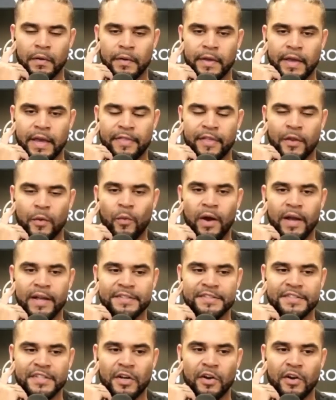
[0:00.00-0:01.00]
Yeah, then why is
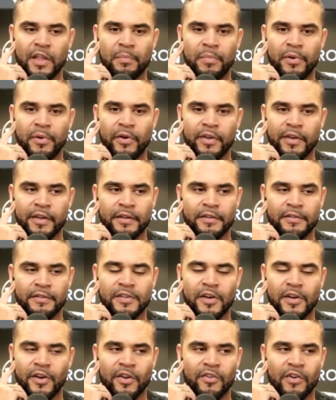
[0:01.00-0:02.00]
Tony
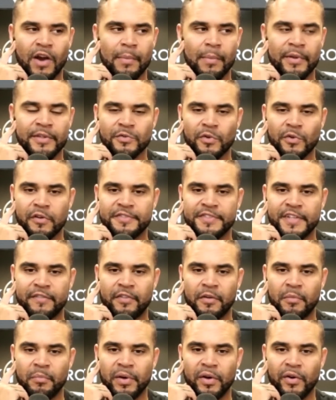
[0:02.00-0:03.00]
Robbins worth
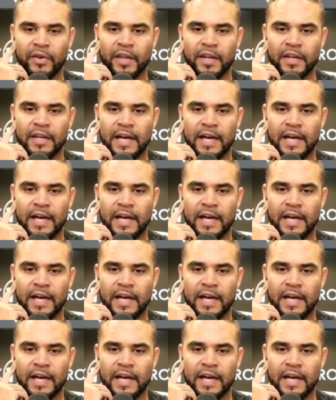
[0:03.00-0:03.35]
$7 billion?